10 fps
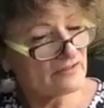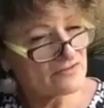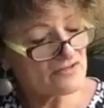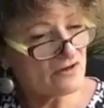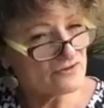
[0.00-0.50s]
You
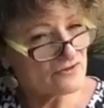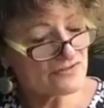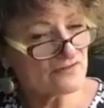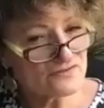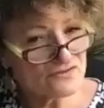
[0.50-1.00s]
just called
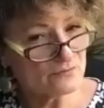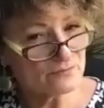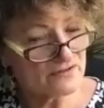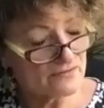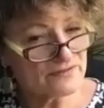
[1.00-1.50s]
yourself
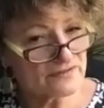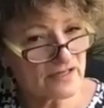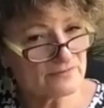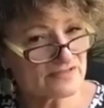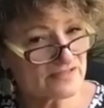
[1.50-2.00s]
stupid 3
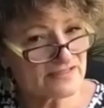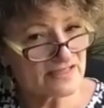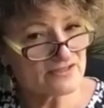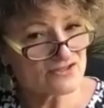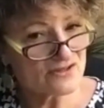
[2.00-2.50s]
times in a
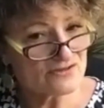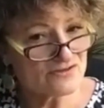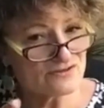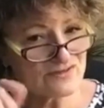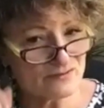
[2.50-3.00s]
sentence. She
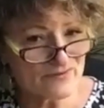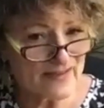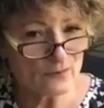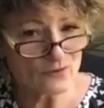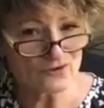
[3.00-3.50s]
goes, you done with
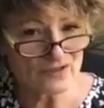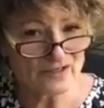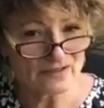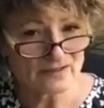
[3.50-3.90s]
that word?